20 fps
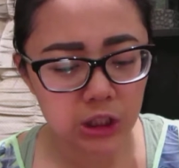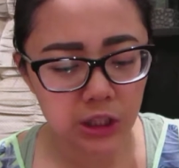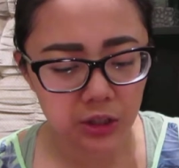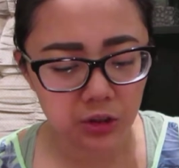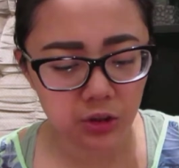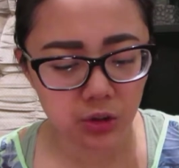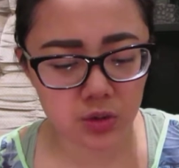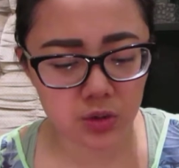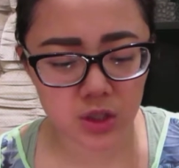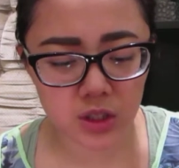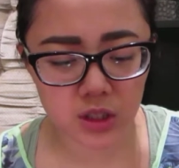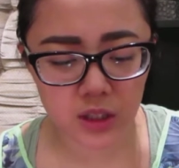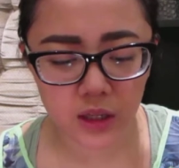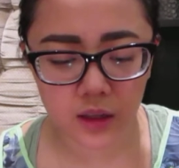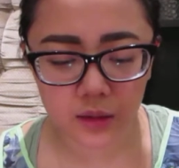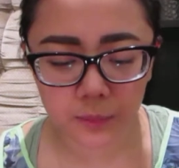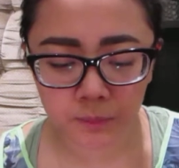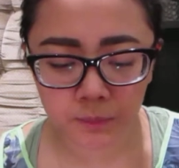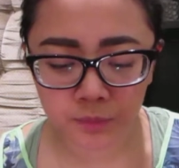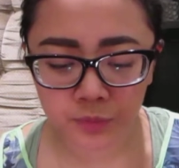Like those
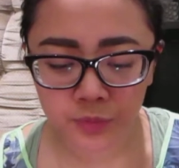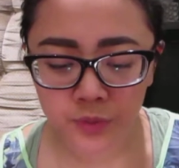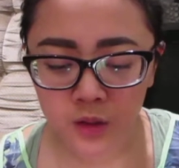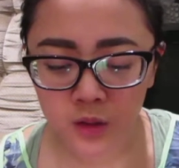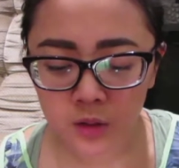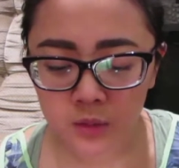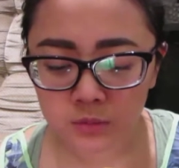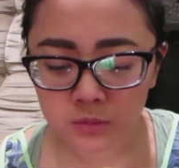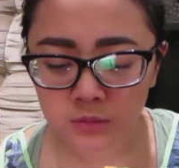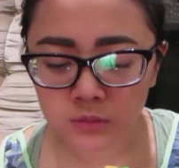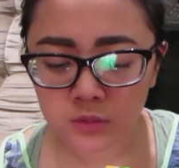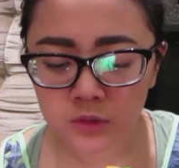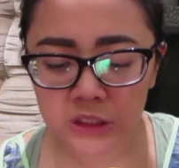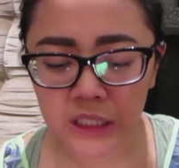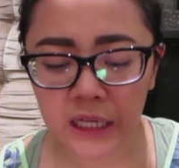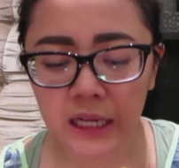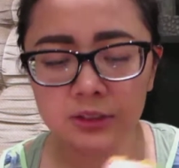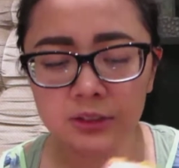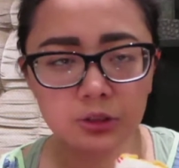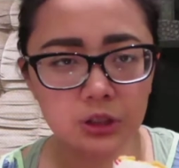
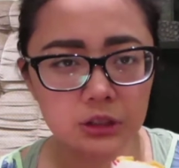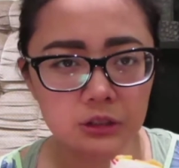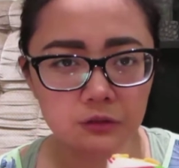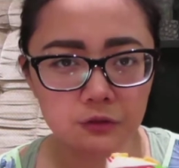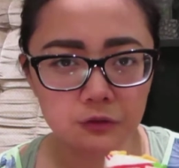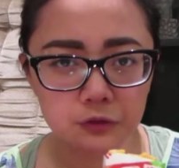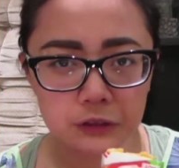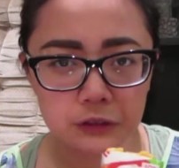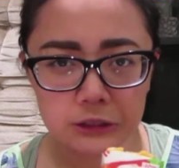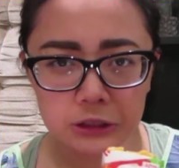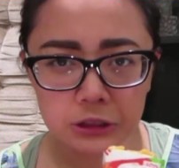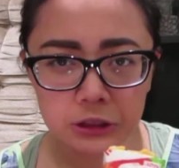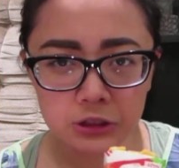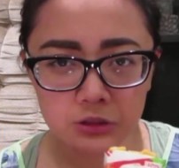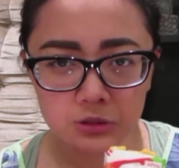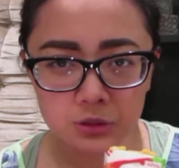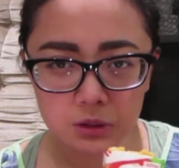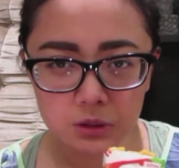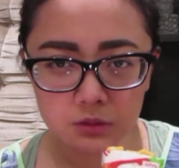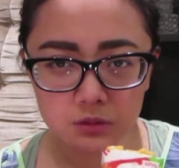dehydrated fish.
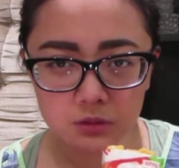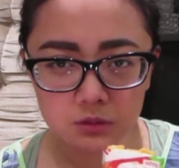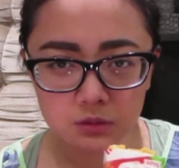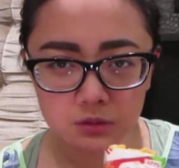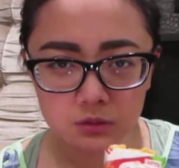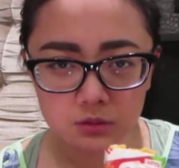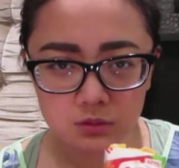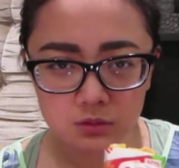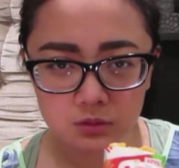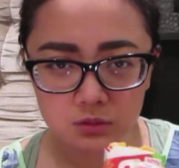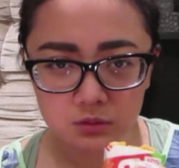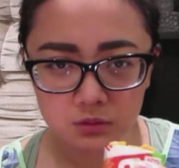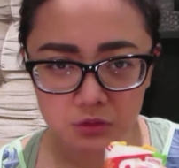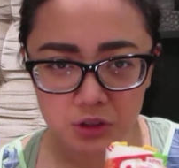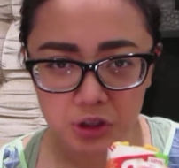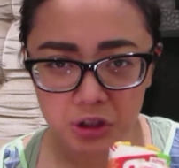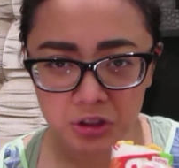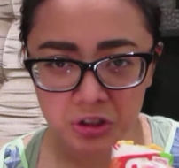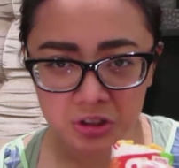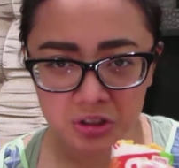Like
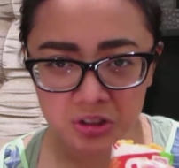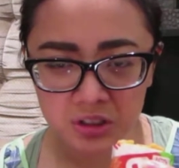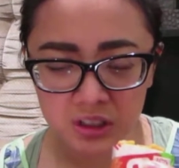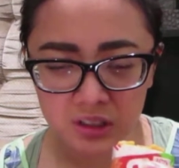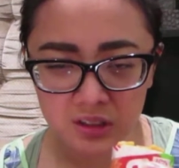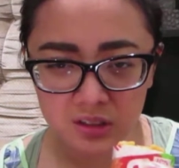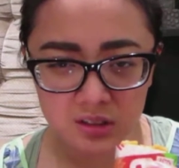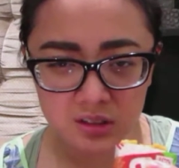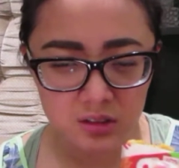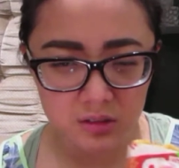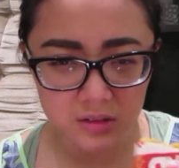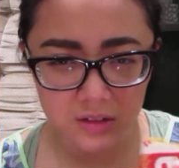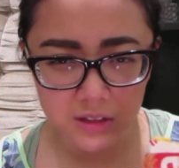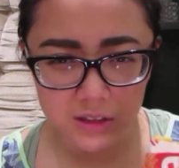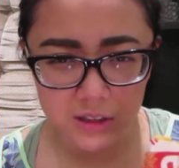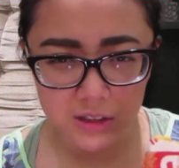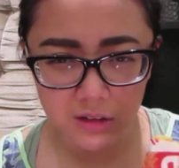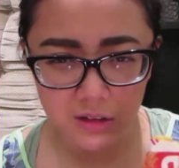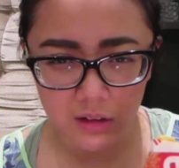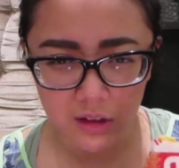fish jerky. Is there
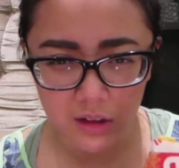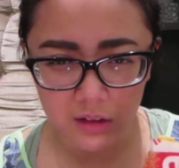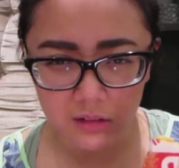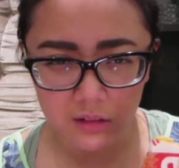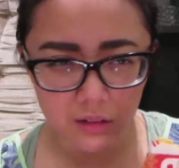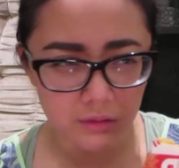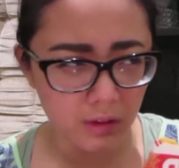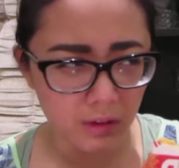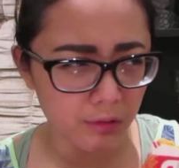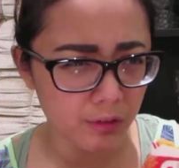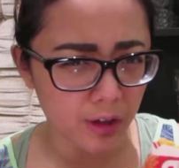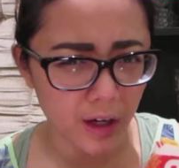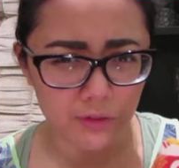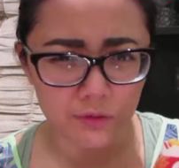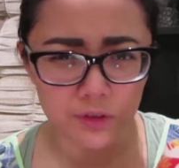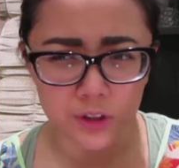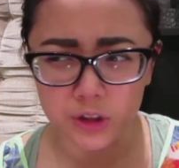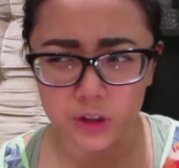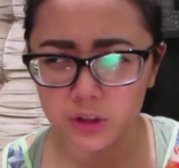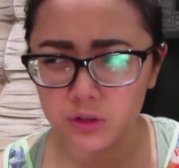such a thing? I've never had
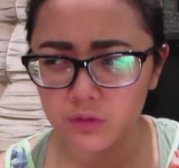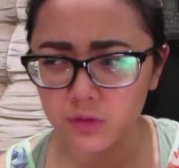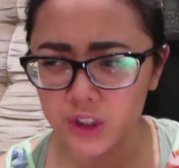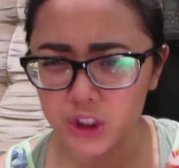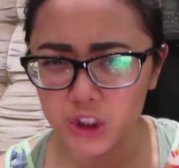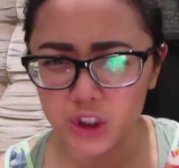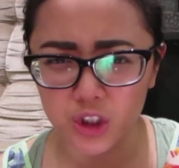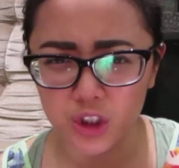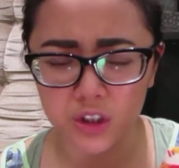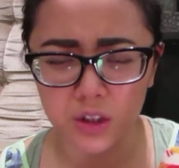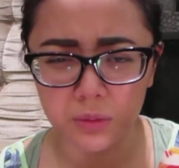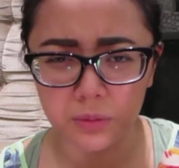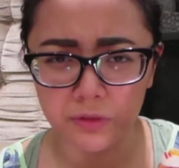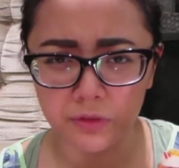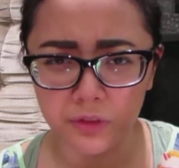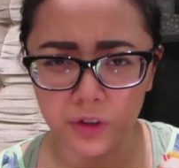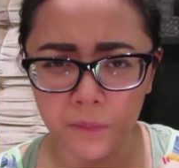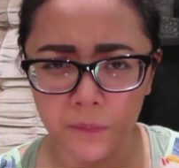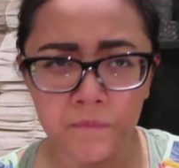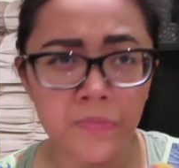fish jerky
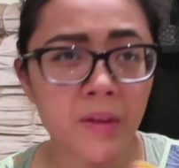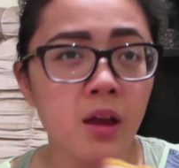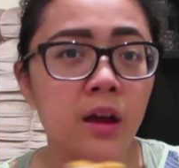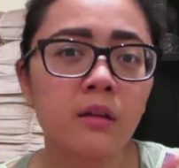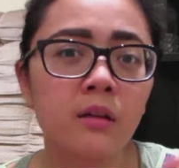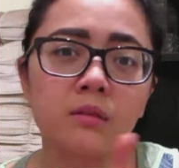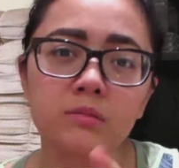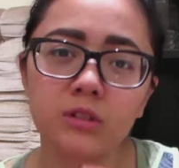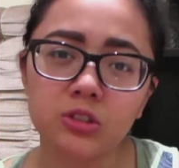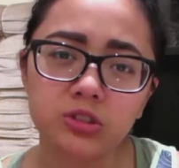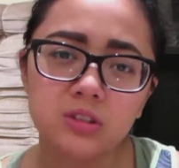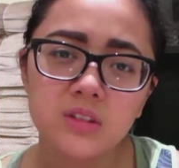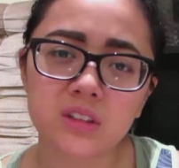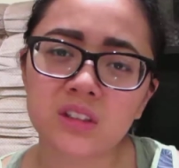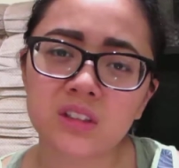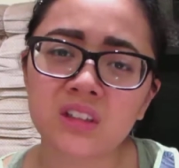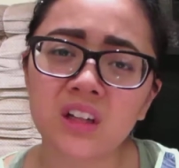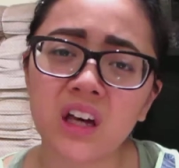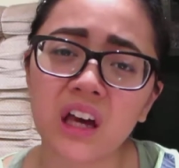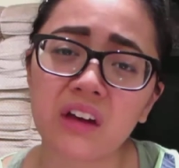before. Actually, that's
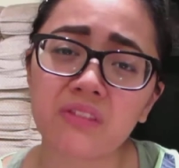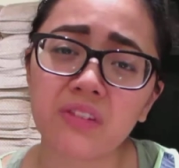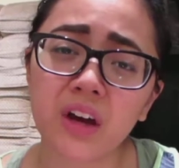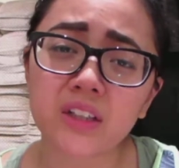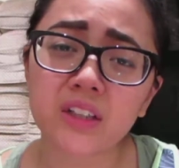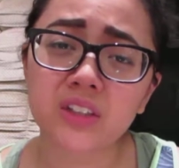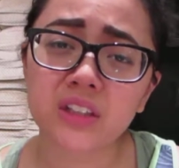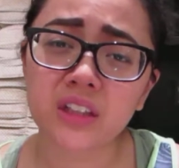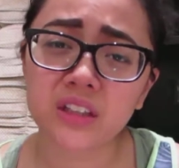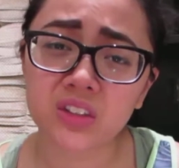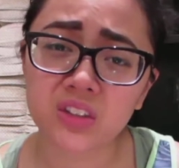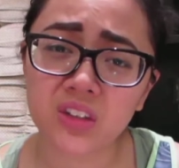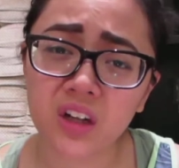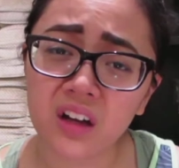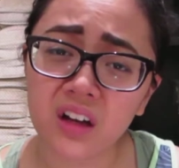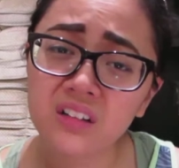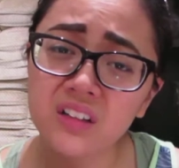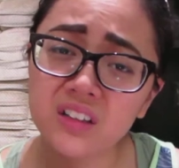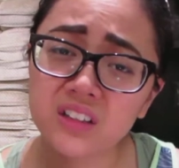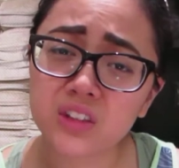a lie. I've had like
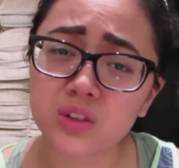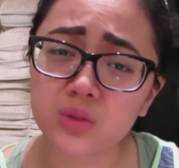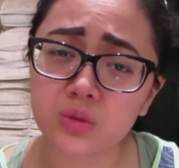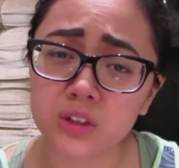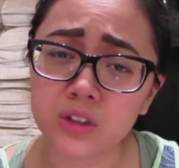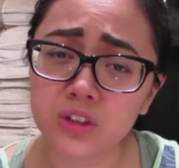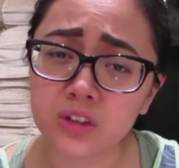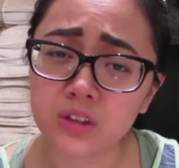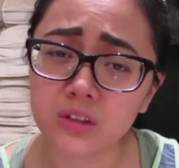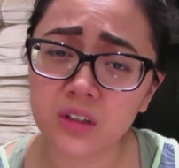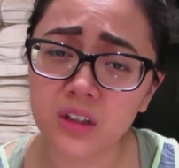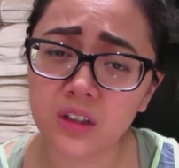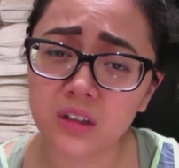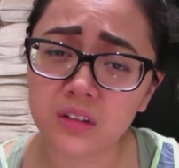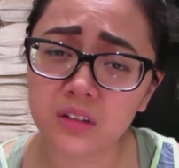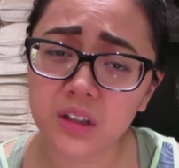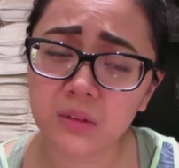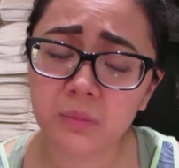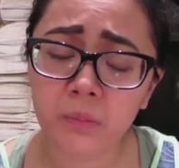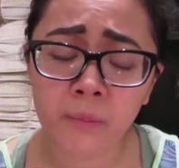kind of like squid jerky
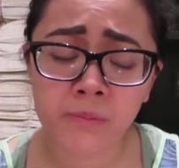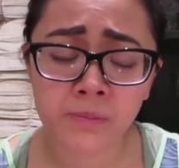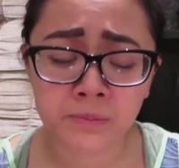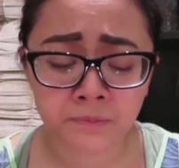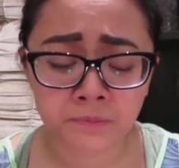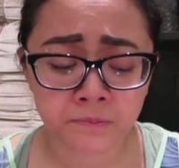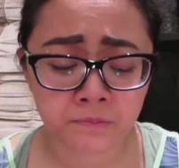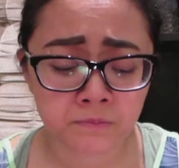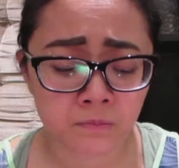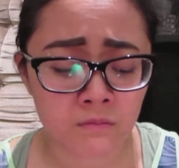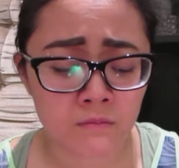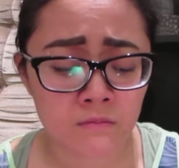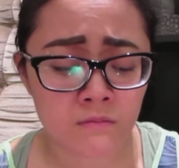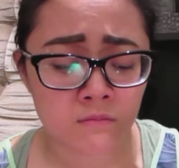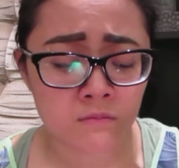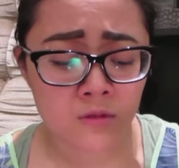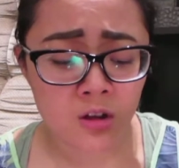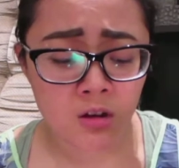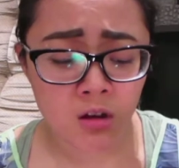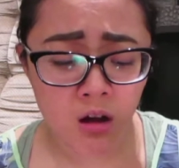on it.
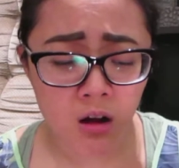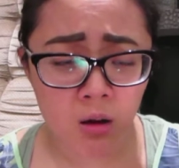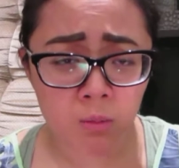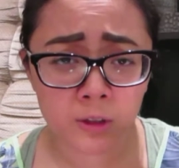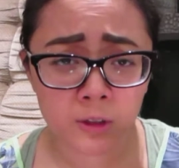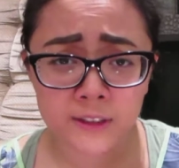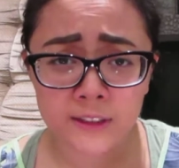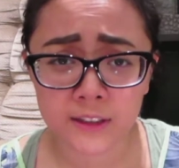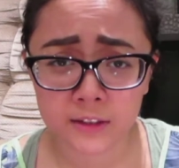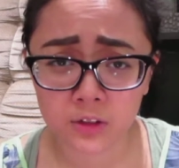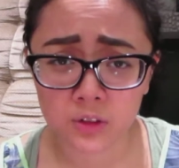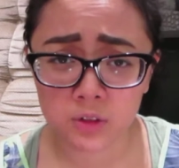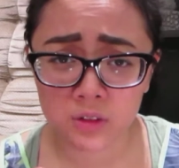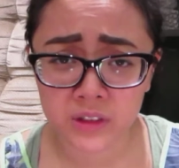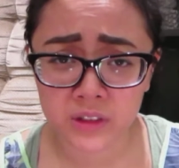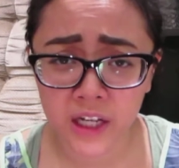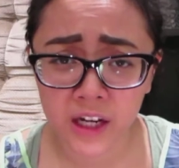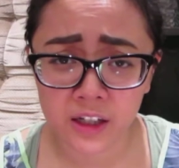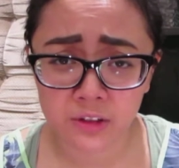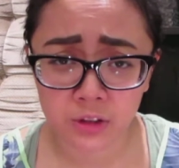Almost like those
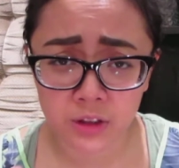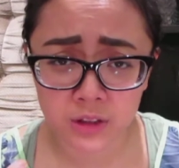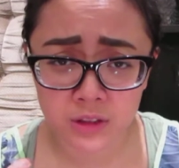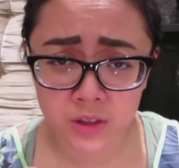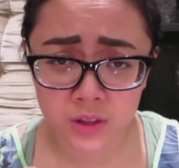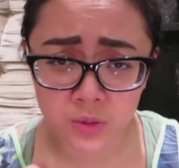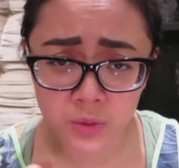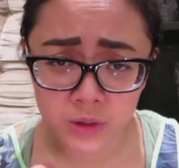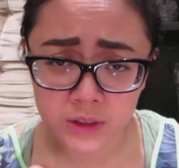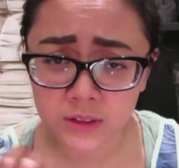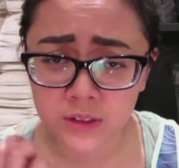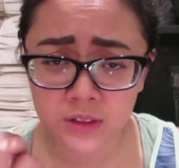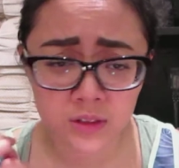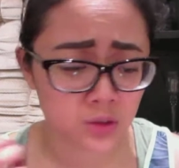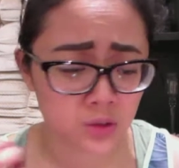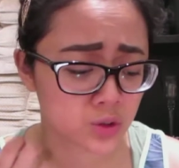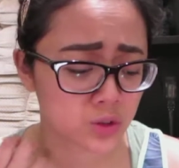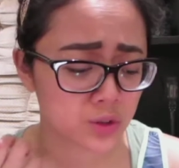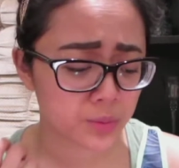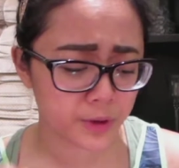dehydrated squids.
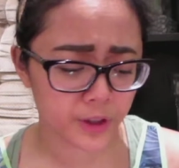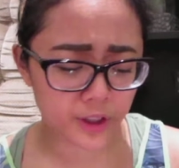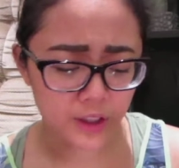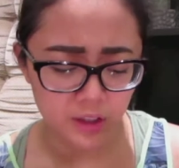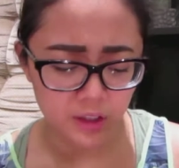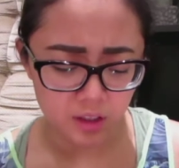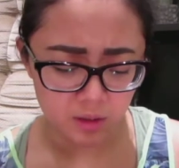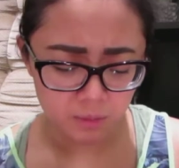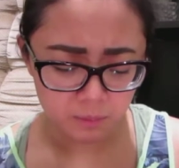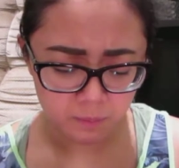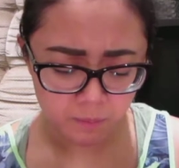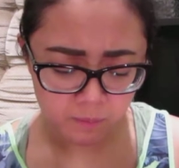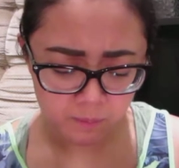Those are pretty good.